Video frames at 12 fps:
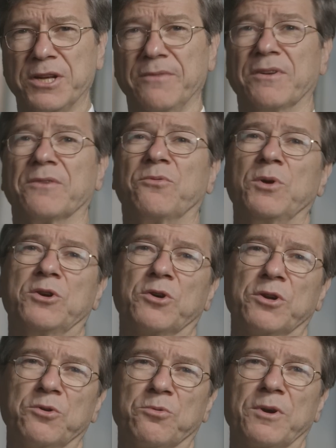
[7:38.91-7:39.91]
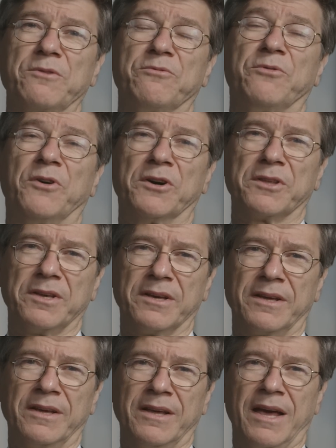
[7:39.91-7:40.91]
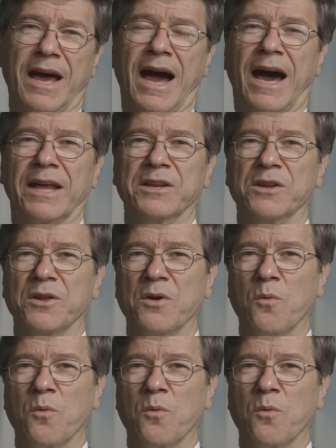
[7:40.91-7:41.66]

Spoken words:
Even if we could agree fully on